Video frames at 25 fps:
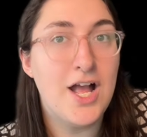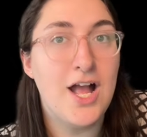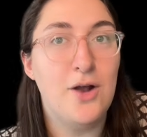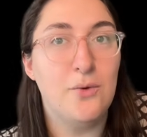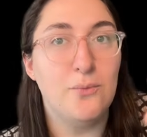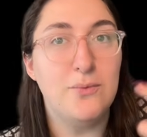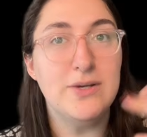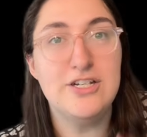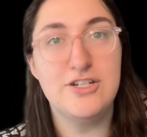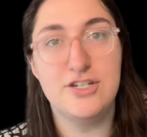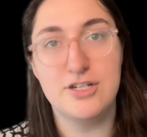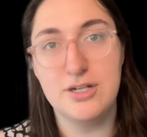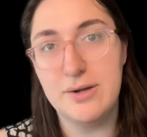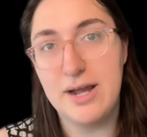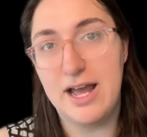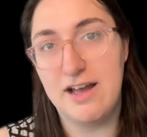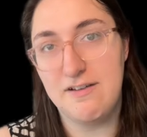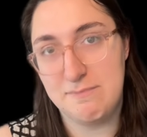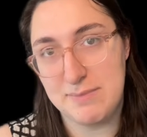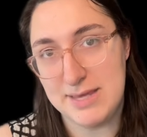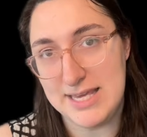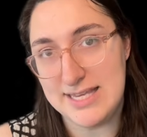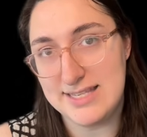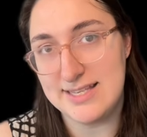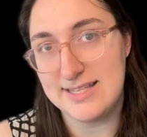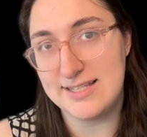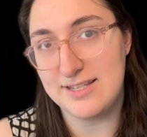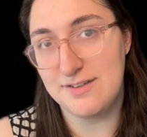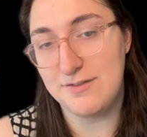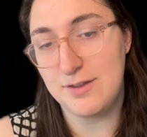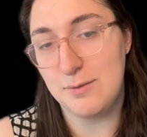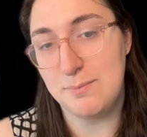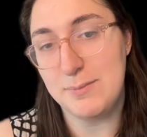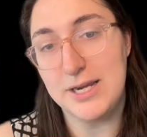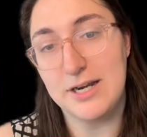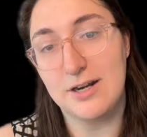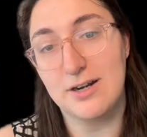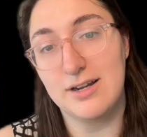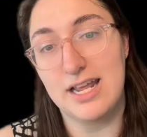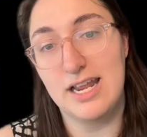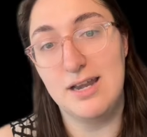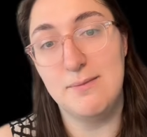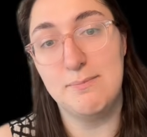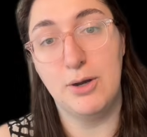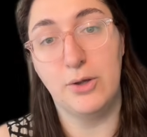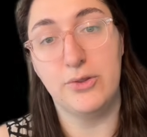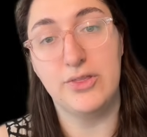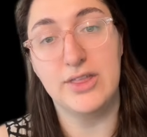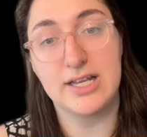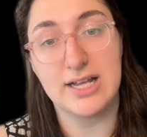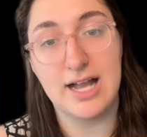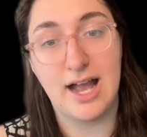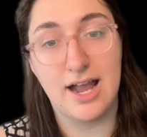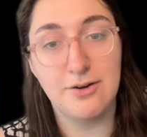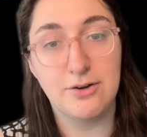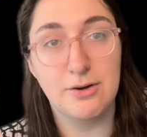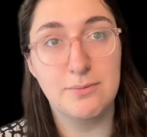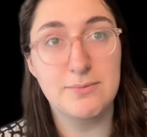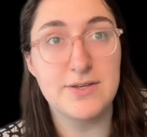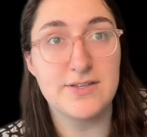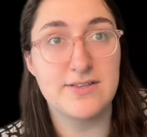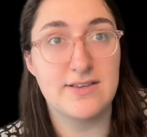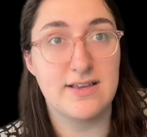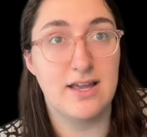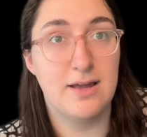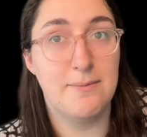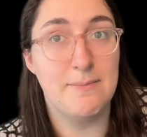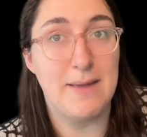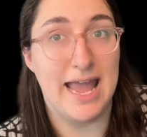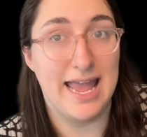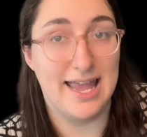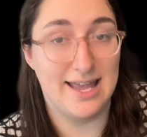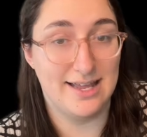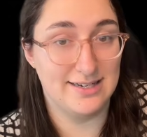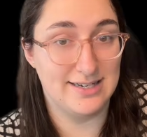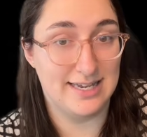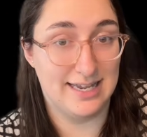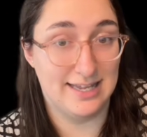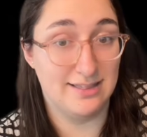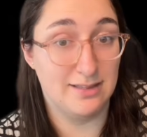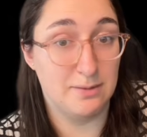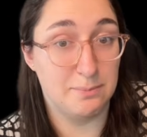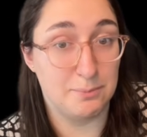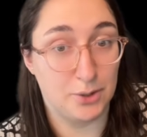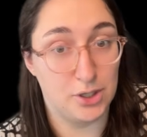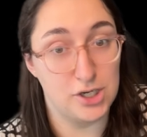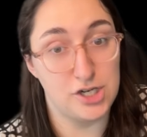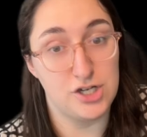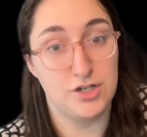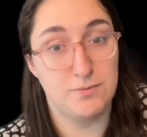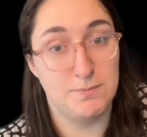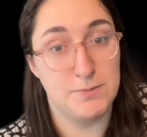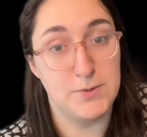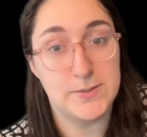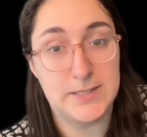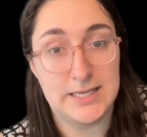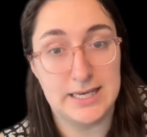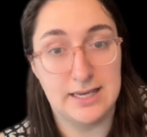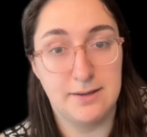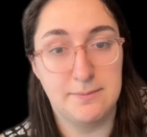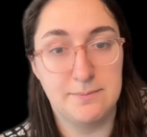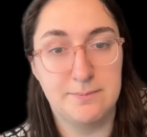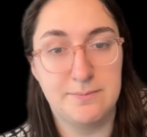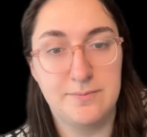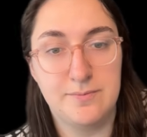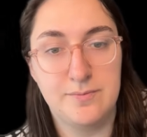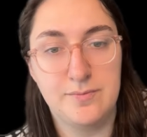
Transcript: We do have pieces of the beard in both the Cairo Museum and in the British Museum.